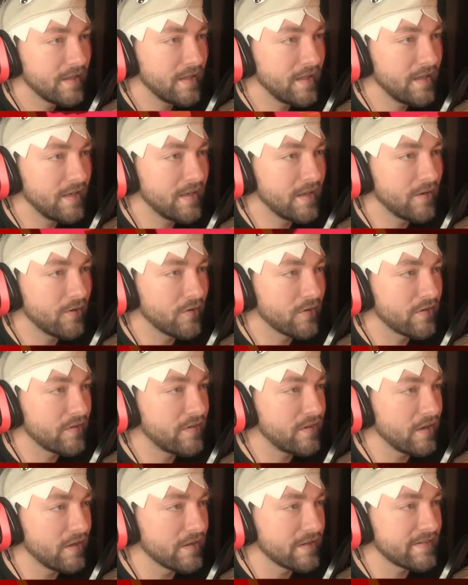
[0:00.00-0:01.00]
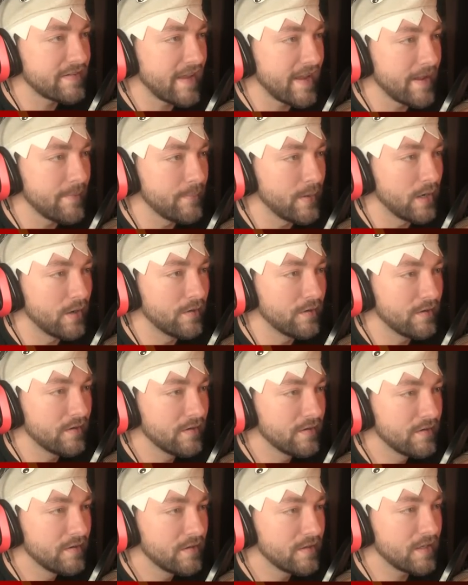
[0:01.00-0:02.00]
in here. You see all this ham bone?
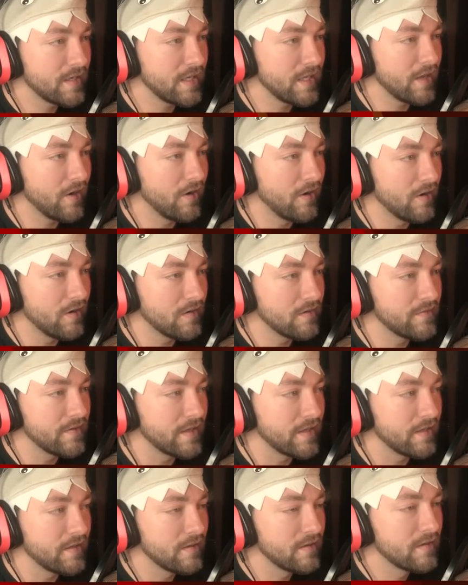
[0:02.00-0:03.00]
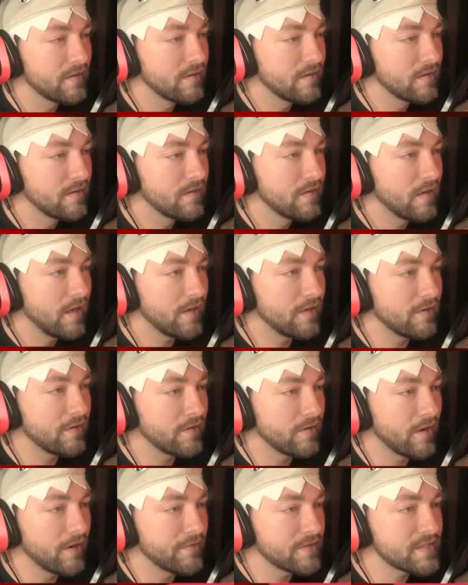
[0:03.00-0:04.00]
You can eat all of it. I know you
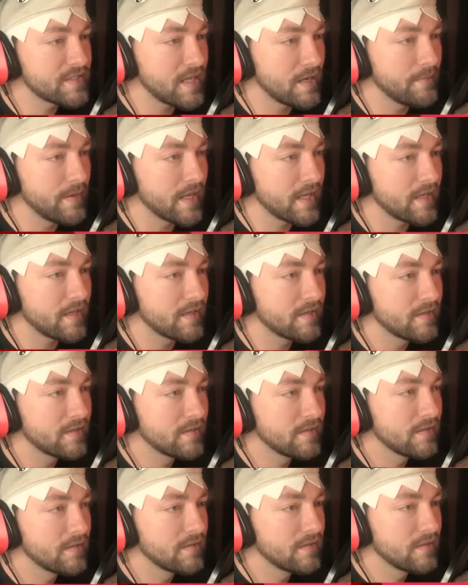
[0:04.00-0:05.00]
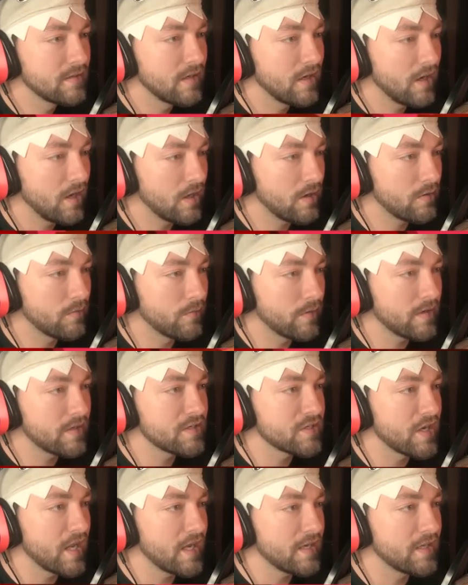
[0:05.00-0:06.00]
don't have a stomach. I don't know, where
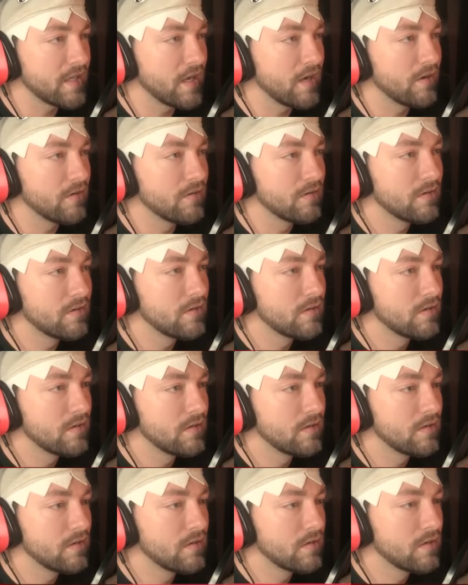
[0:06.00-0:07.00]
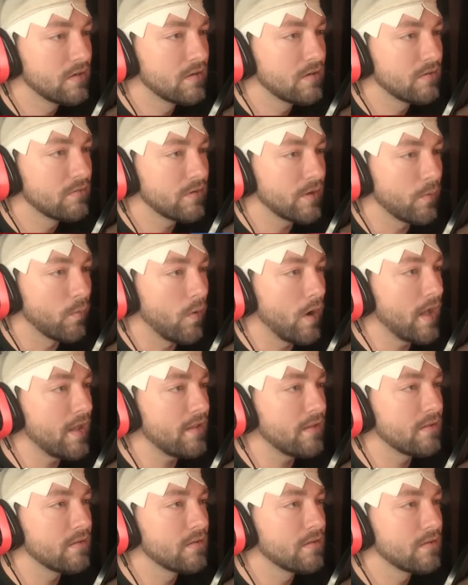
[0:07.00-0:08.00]
did your head go? Wait, what?
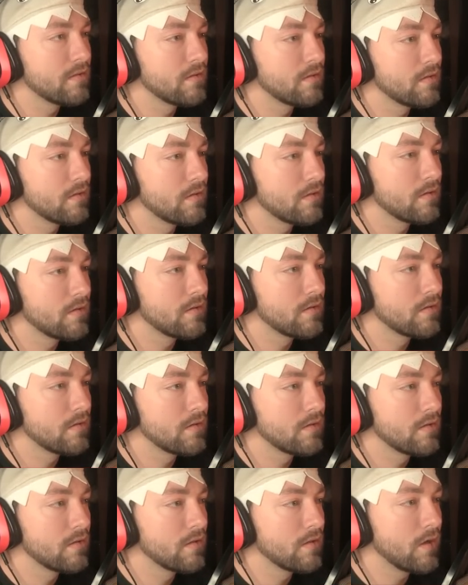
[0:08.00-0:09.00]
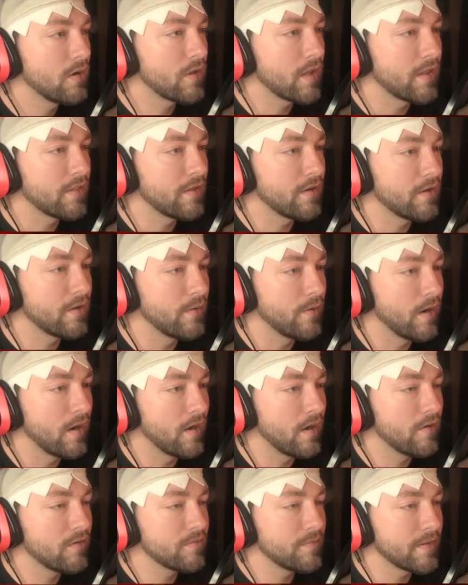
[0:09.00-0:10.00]
Okay, there you are.
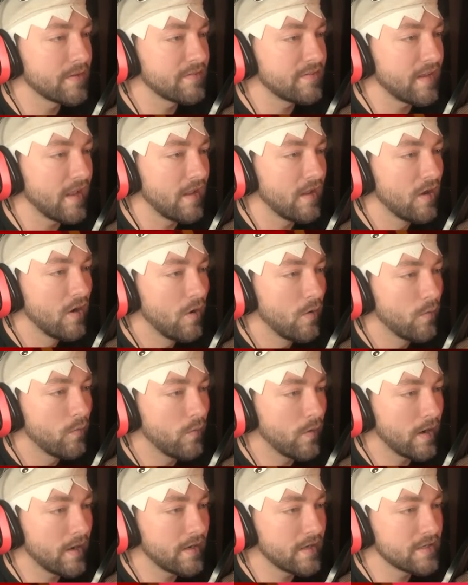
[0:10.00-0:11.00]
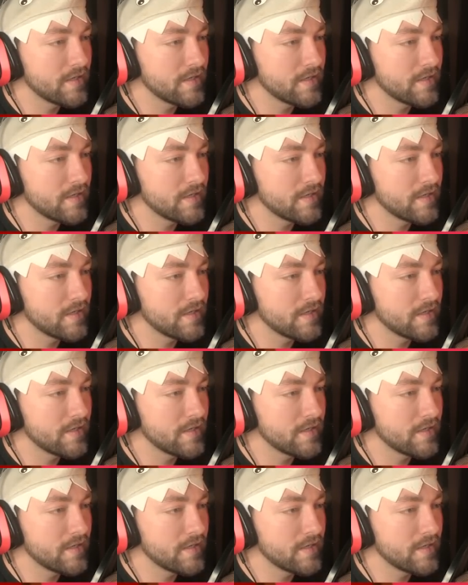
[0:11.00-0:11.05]
I was about to say, where